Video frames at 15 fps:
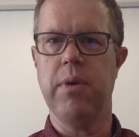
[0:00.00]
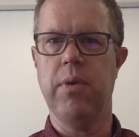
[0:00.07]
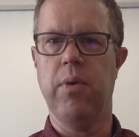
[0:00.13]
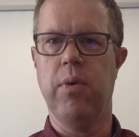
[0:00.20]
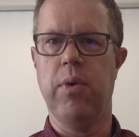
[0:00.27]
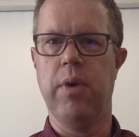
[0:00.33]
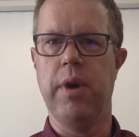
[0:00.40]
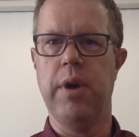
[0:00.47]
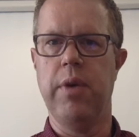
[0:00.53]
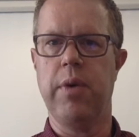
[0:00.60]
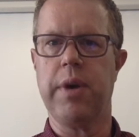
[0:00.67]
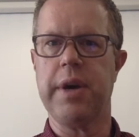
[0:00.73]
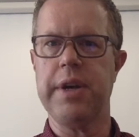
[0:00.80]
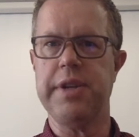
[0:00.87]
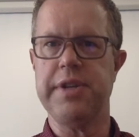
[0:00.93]
or an
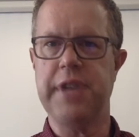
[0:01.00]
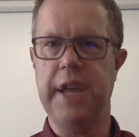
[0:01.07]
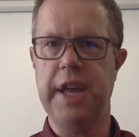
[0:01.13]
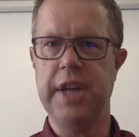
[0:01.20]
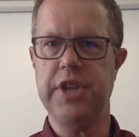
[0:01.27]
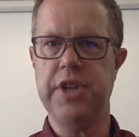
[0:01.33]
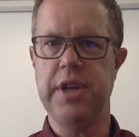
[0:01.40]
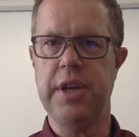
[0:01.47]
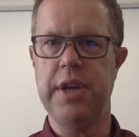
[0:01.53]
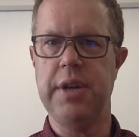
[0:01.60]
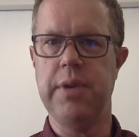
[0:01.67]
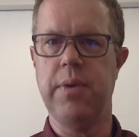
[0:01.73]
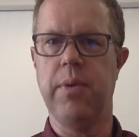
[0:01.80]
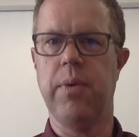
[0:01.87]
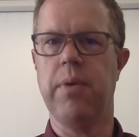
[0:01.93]

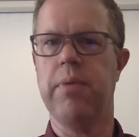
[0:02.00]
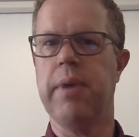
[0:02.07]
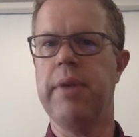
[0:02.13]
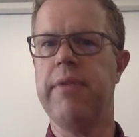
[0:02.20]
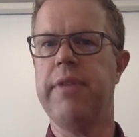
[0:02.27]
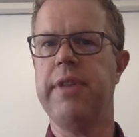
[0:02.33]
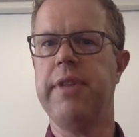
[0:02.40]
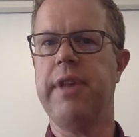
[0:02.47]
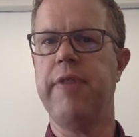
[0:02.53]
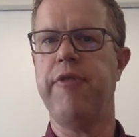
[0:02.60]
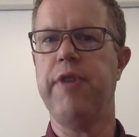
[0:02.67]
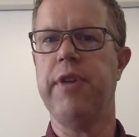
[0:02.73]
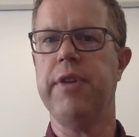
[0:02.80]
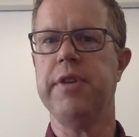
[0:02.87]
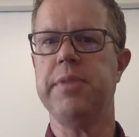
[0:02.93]
organization or whatever that they
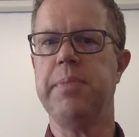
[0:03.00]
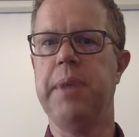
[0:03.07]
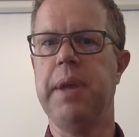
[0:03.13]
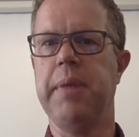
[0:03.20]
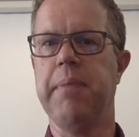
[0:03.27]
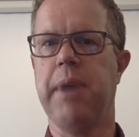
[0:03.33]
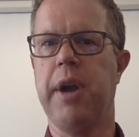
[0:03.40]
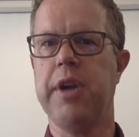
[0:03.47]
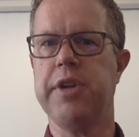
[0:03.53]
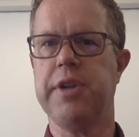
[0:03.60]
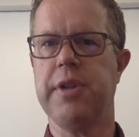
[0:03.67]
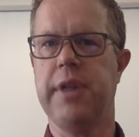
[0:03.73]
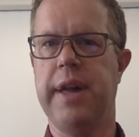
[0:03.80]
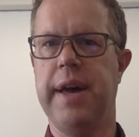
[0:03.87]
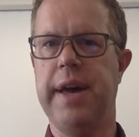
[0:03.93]
feel is being
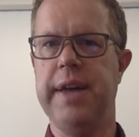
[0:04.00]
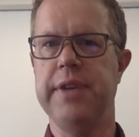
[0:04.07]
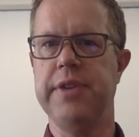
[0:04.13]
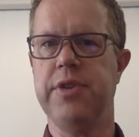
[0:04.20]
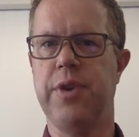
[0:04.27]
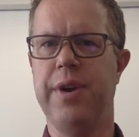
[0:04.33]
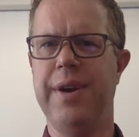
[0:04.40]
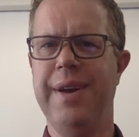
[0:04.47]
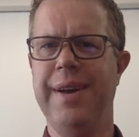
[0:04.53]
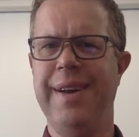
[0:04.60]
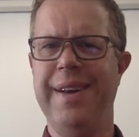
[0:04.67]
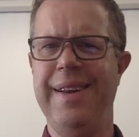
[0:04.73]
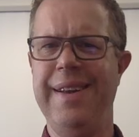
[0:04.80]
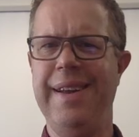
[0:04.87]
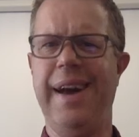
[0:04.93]
marginalized or
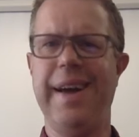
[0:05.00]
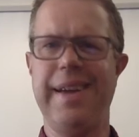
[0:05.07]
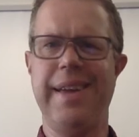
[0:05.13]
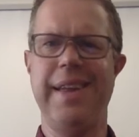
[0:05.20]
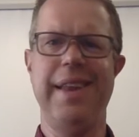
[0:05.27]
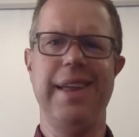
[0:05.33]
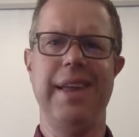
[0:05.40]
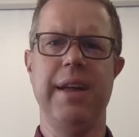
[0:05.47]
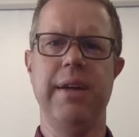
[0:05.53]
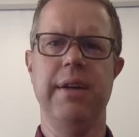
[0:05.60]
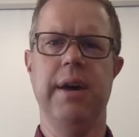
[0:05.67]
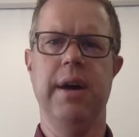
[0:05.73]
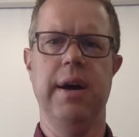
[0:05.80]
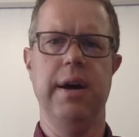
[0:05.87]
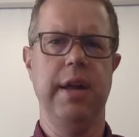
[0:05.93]
not getting
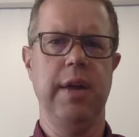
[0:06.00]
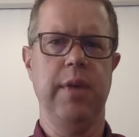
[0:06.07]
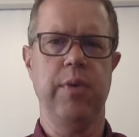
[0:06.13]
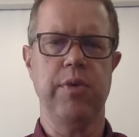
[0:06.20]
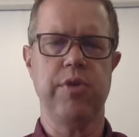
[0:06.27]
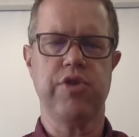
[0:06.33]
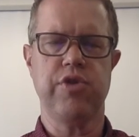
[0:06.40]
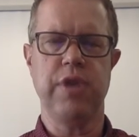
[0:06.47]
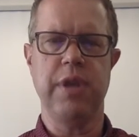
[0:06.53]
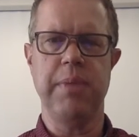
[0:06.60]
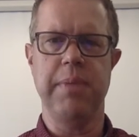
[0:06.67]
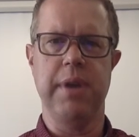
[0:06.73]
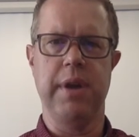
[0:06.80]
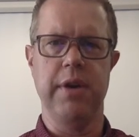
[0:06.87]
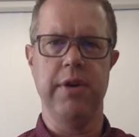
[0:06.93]
equal
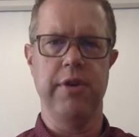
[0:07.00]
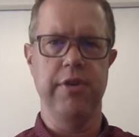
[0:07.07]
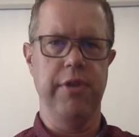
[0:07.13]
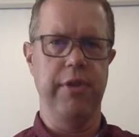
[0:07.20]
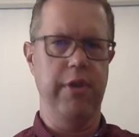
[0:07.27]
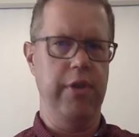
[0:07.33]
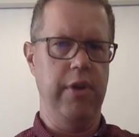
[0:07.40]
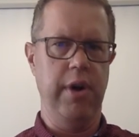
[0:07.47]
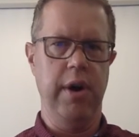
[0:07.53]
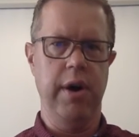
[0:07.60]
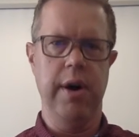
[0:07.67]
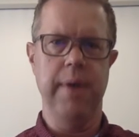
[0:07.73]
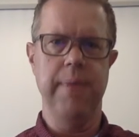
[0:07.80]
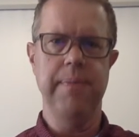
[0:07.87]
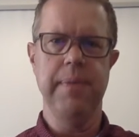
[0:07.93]
treatment under the
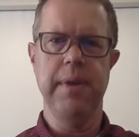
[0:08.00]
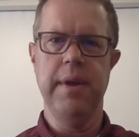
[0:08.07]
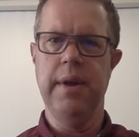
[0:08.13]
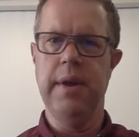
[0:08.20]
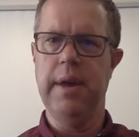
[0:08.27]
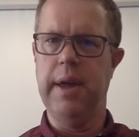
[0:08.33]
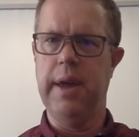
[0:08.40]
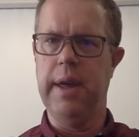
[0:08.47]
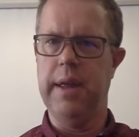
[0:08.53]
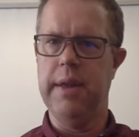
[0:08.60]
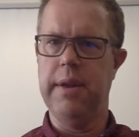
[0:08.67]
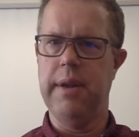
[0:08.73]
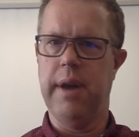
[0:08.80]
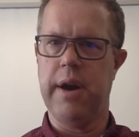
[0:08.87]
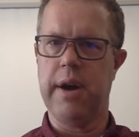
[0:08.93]
law
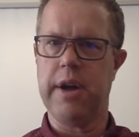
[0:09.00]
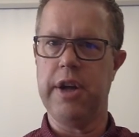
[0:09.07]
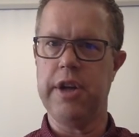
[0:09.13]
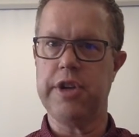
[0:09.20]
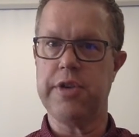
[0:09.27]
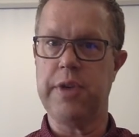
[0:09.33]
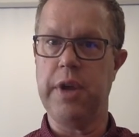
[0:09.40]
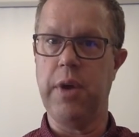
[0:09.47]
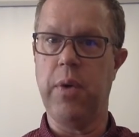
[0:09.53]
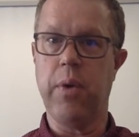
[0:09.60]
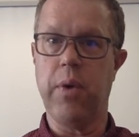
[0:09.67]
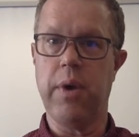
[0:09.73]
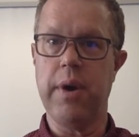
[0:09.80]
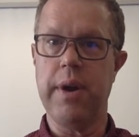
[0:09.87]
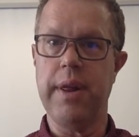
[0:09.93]
in our country
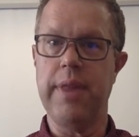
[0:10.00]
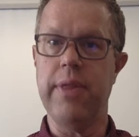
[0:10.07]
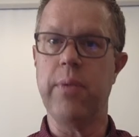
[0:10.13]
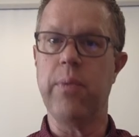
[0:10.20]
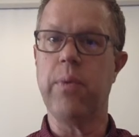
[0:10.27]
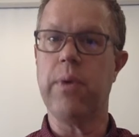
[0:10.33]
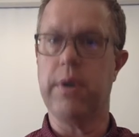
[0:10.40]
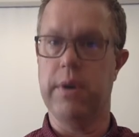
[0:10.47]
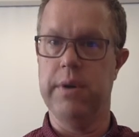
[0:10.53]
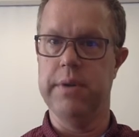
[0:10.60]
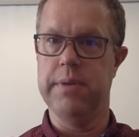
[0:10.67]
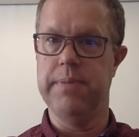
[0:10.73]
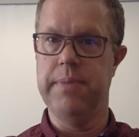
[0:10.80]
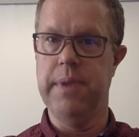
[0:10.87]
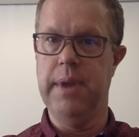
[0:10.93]
or in the world.
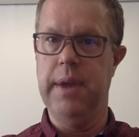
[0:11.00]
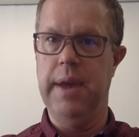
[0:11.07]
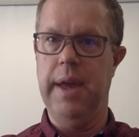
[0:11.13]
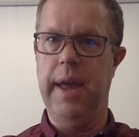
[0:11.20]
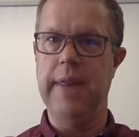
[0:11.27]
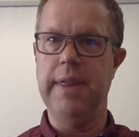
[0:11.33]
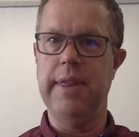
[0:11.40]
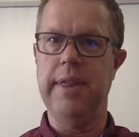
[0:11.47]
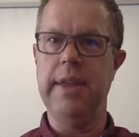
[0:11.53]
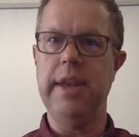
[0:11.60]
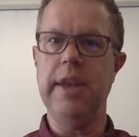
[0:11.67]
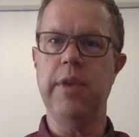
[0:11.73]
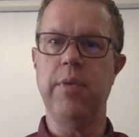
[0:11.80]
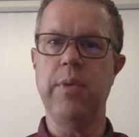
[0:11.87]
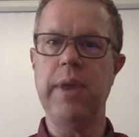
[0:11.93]
And then they
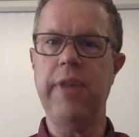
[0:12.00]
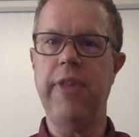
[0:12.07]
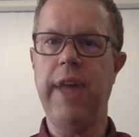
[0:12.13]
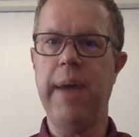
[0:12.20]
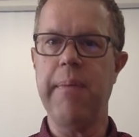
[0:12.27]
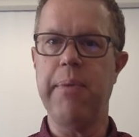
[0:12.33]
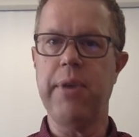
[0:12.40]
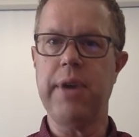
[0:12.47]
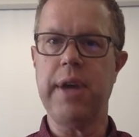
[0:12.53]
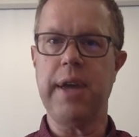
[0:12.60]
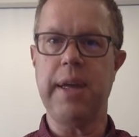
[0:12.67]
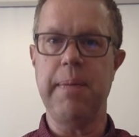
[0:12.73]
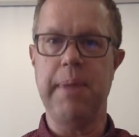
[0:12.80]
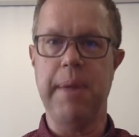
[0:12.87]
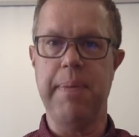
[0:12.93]
need to read that book. It
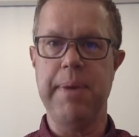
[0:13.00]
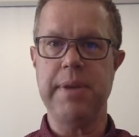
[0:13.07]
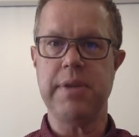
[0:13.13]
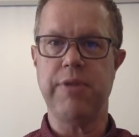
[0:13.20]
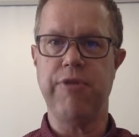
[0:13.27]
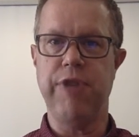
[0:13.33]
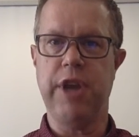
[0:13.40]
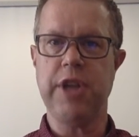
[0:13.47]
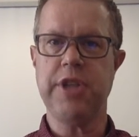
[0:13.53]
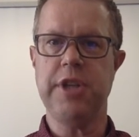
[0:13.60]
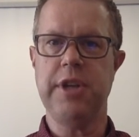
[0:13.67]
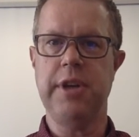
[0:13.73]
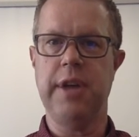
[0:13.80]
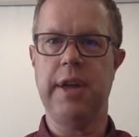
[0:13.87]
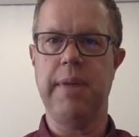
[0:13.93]
can be a piece of
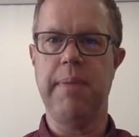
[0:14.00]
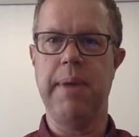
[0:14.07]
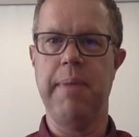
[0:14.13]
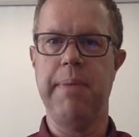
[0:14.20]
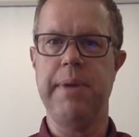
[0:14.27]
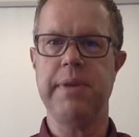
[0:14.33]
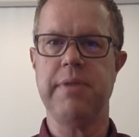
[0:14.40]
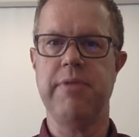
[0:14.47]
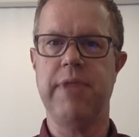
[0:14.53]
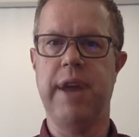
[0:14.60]
fiction, it can be a piece of